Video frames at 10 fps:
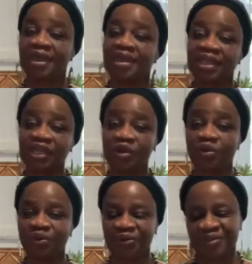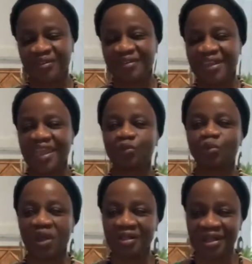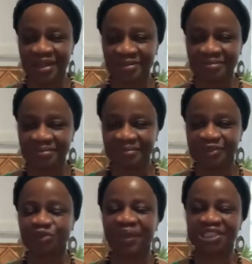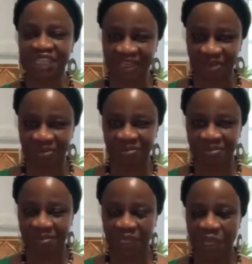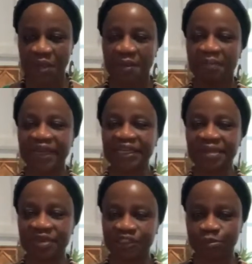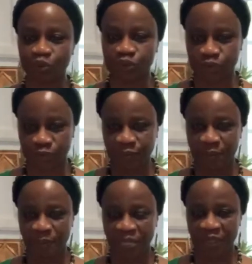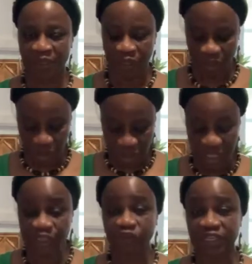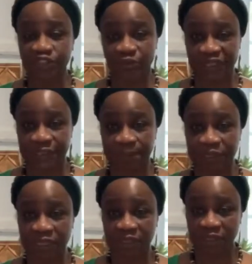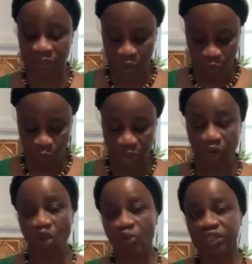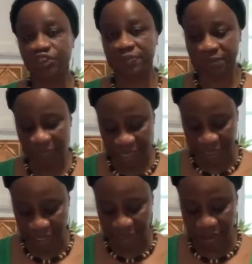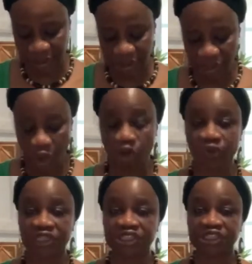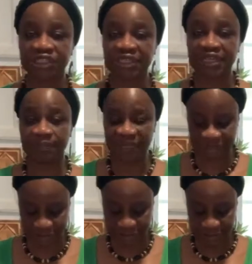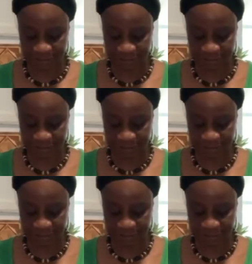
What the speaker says: Hello and welcome to my channel. My name is Musu. In today's recipe, we are going to be making orange niblets.